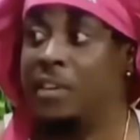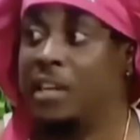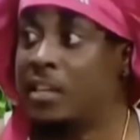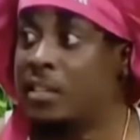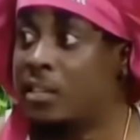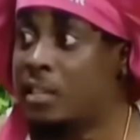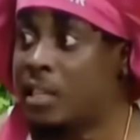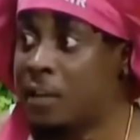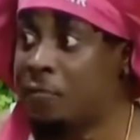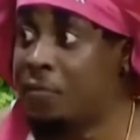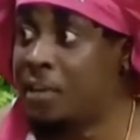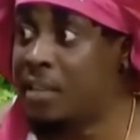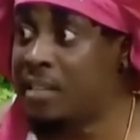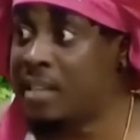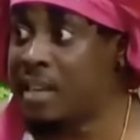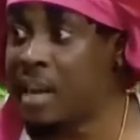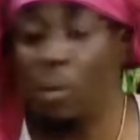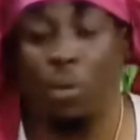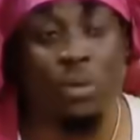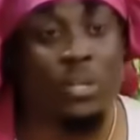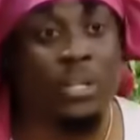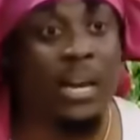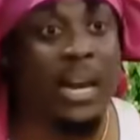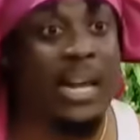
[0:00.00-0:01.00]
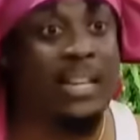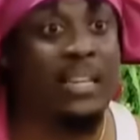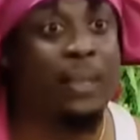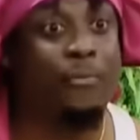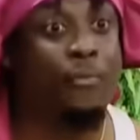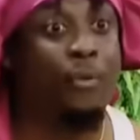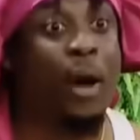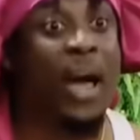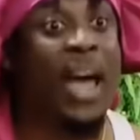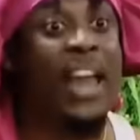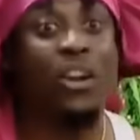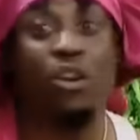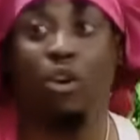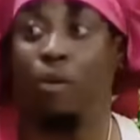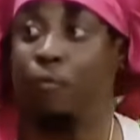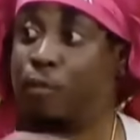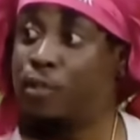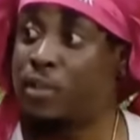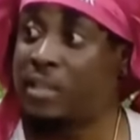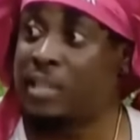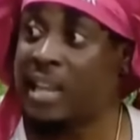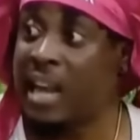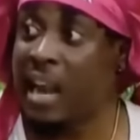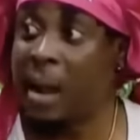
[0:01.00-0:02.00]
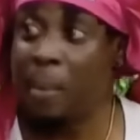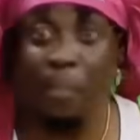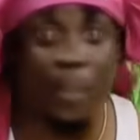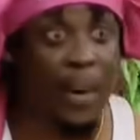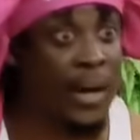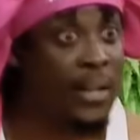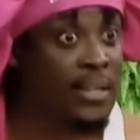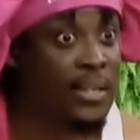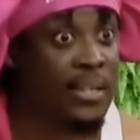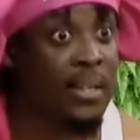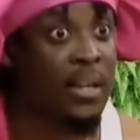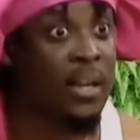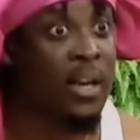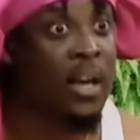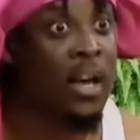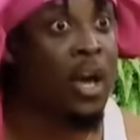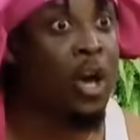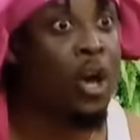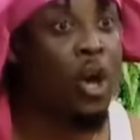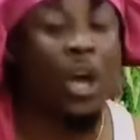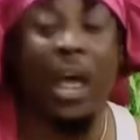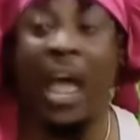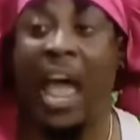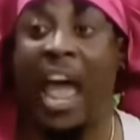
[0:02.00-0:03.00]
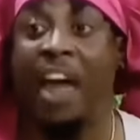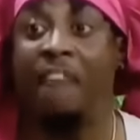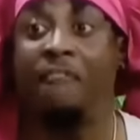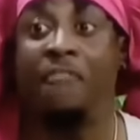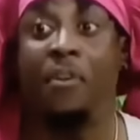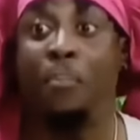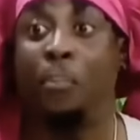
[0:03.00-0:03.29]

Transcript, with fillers: If this sister was laughing for any of us at that party,